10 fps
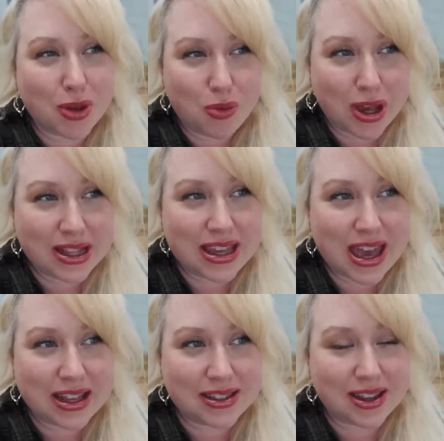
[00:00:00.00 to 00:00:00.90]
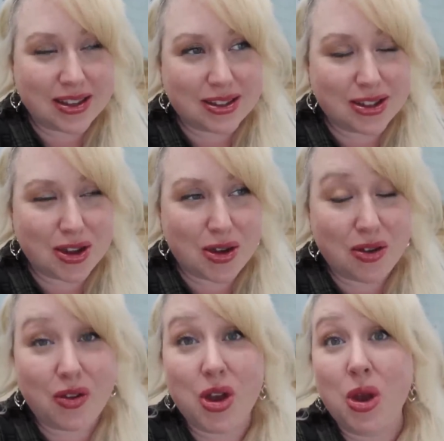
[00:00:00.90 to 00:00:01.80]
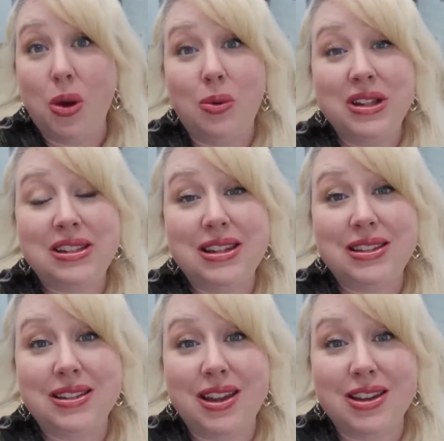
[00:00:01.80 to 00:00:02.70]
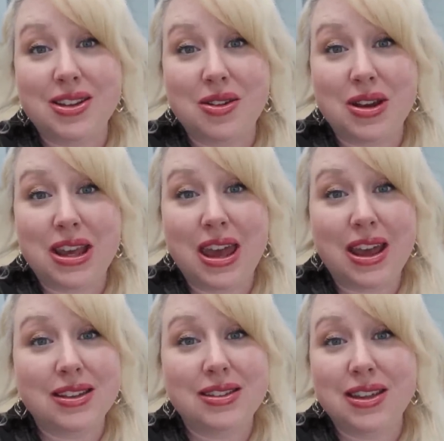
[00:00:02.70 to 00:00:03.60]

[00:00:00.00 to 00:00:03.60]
one gas stove once I decided to go to gas.